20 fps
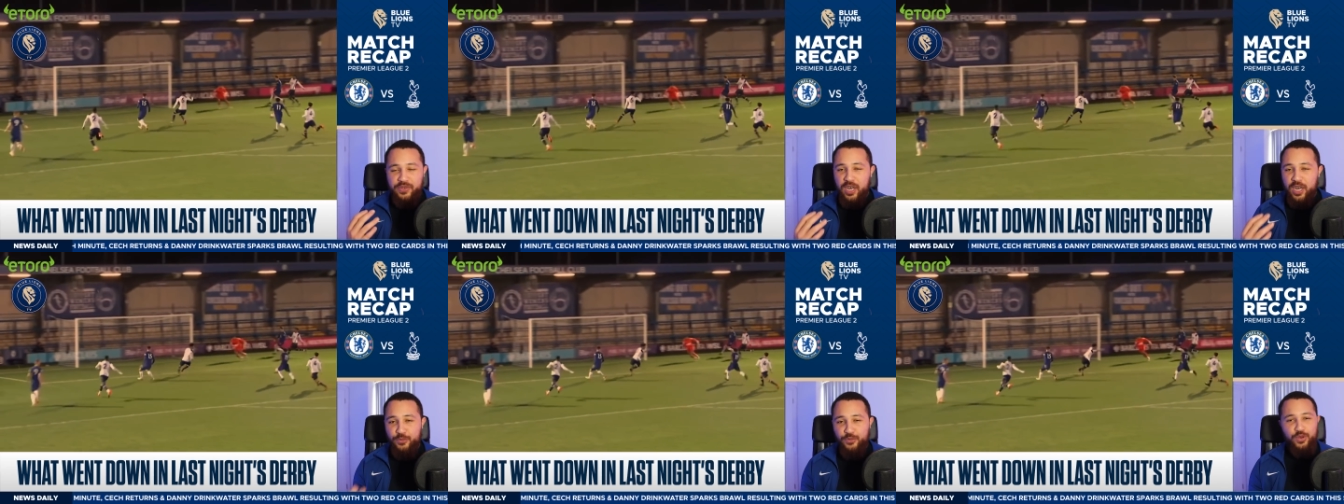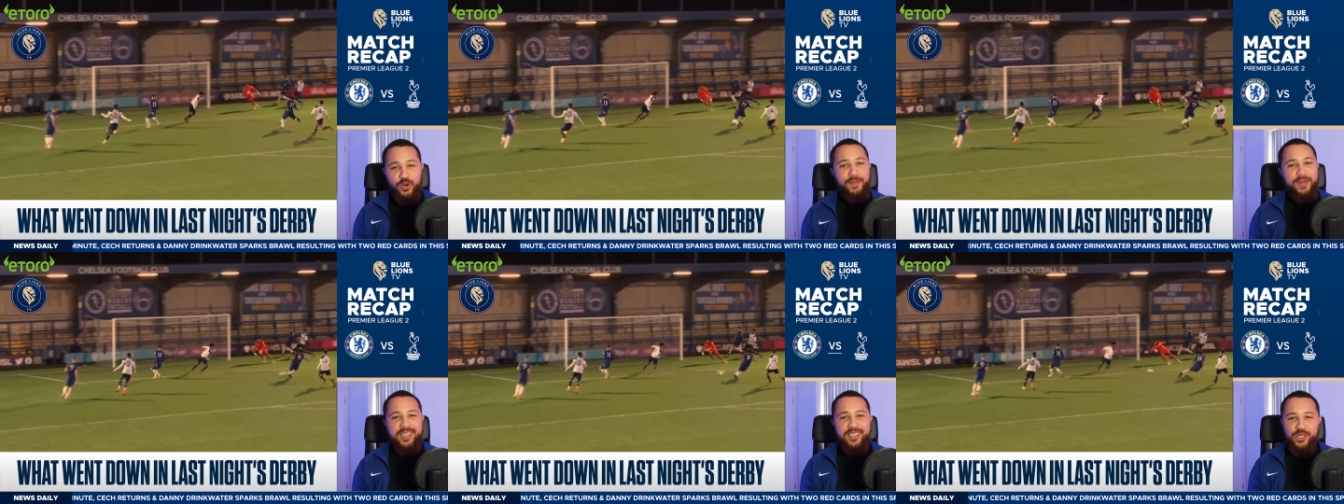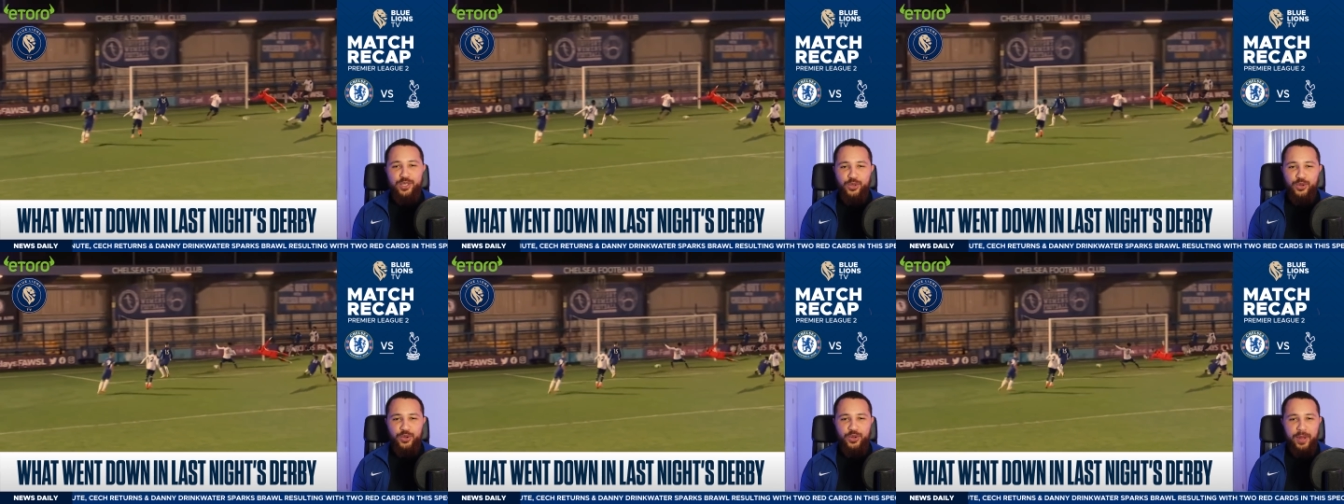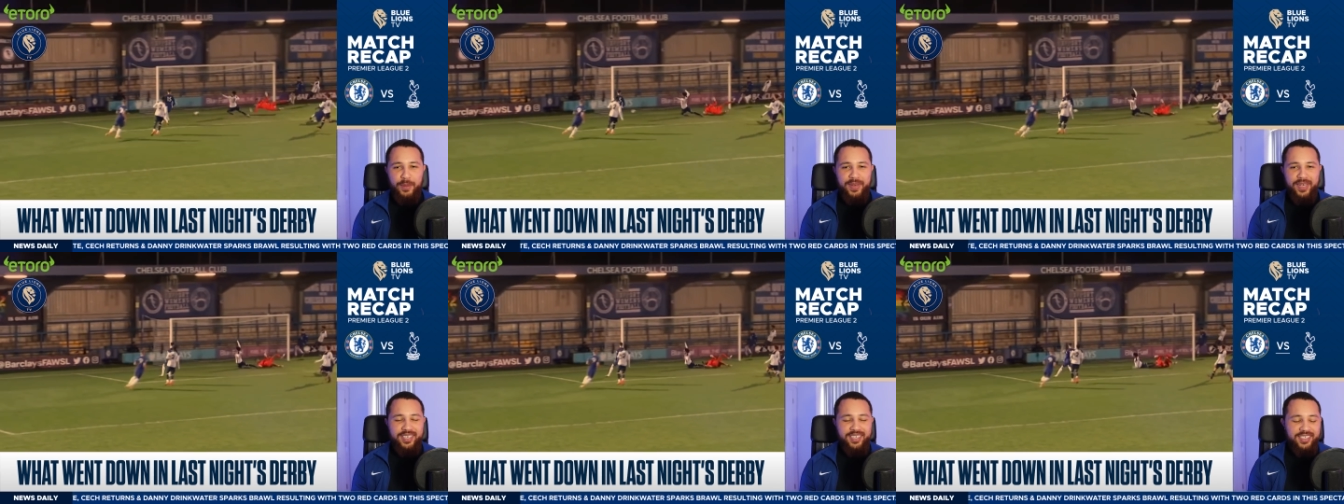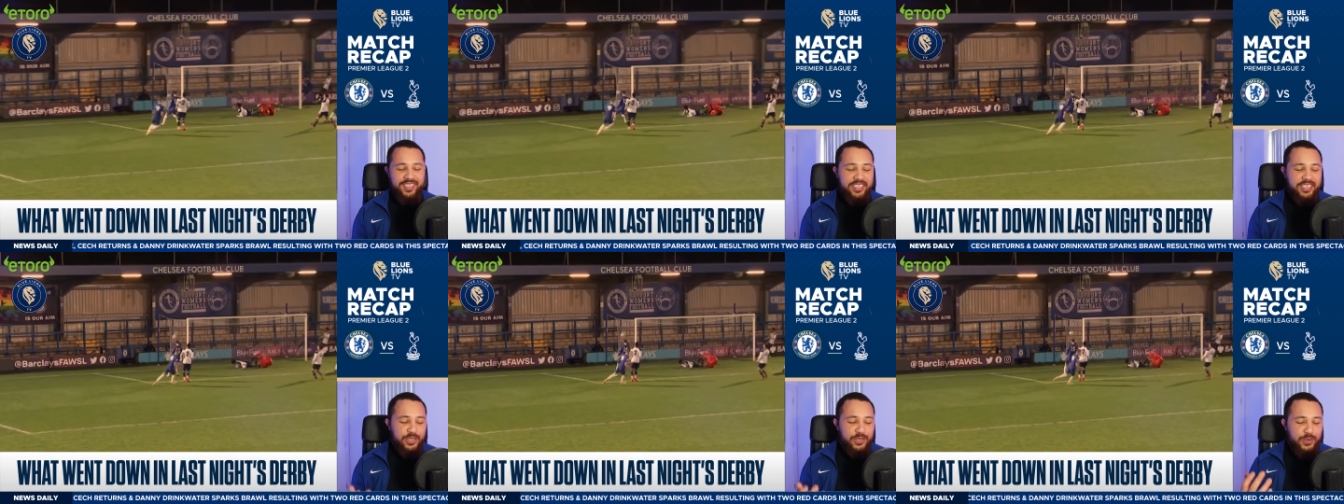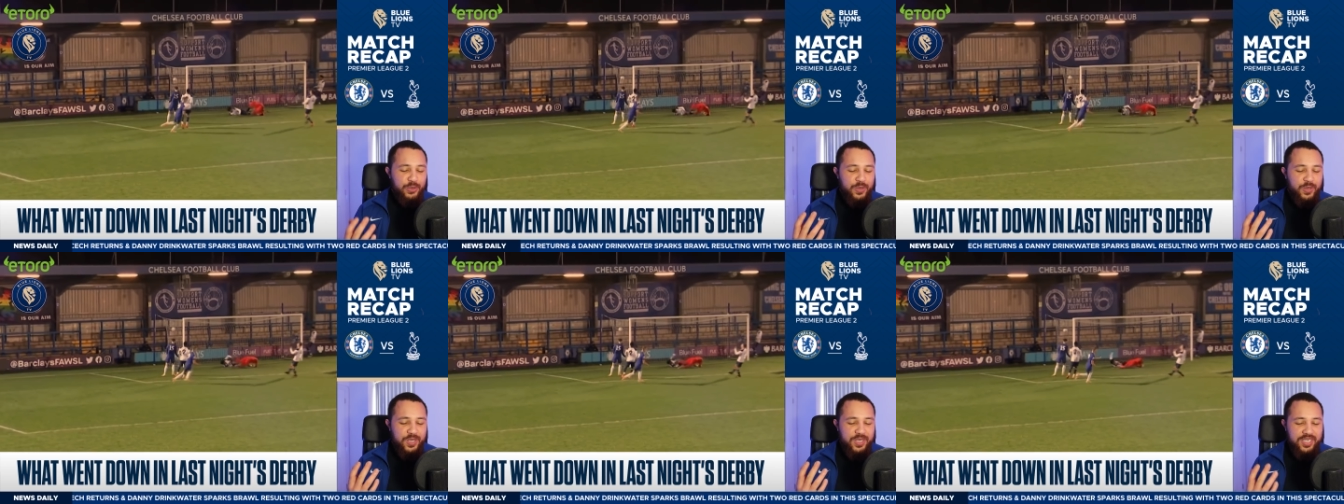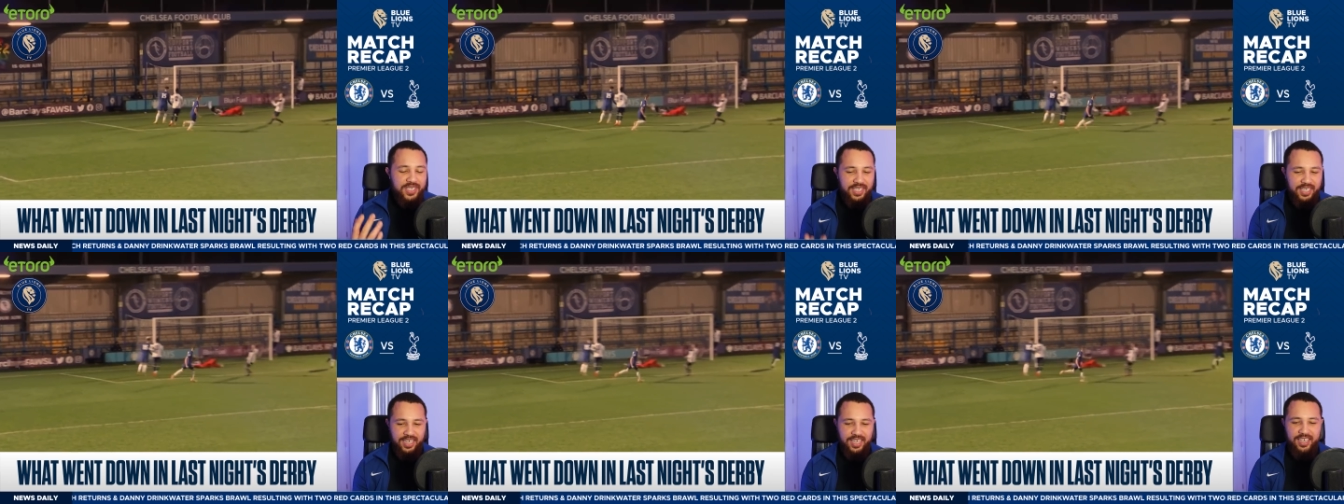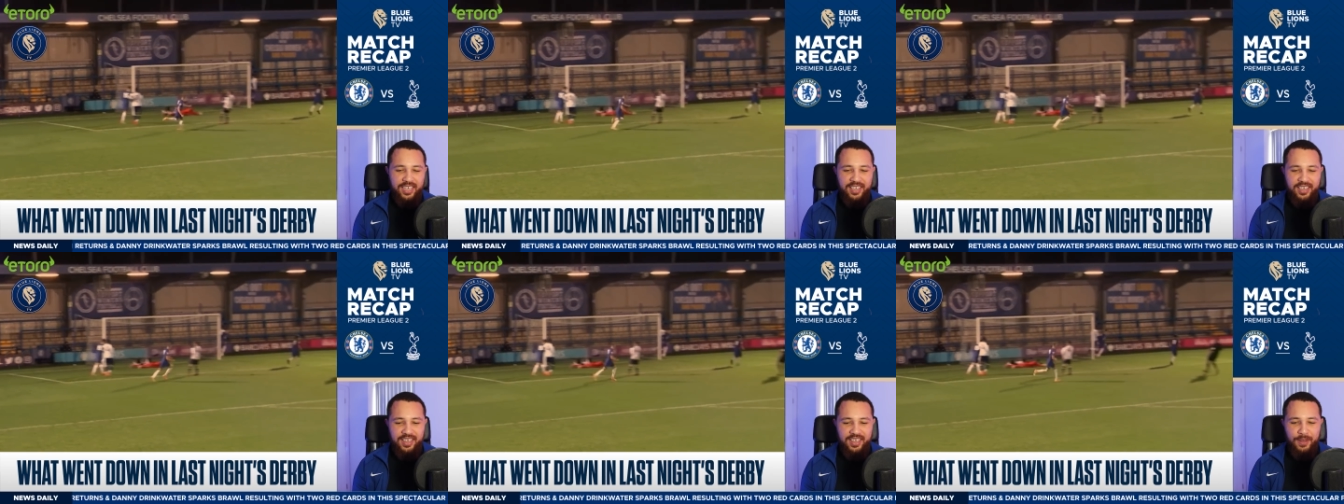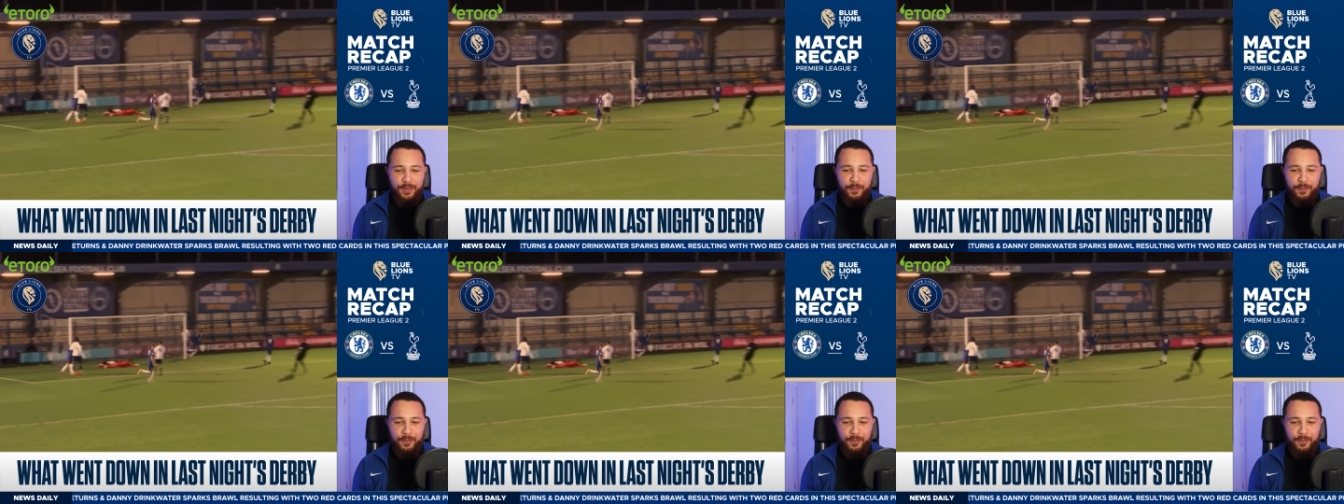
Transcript: for Livramento. I mean, did you see